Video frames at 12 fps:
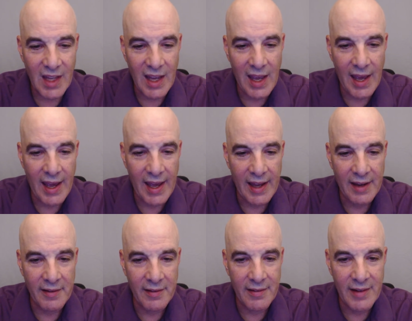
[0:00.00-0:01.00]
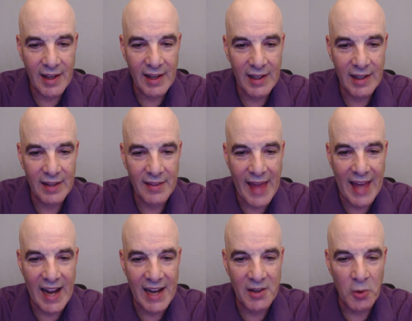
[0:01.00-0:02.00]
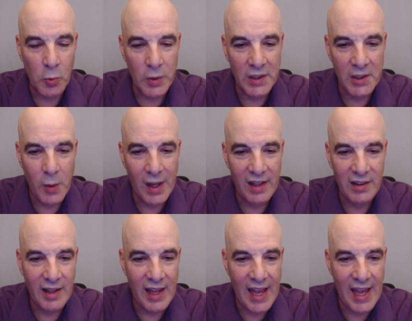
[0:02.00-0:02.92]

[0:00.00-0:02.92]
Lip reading: and that I know really well.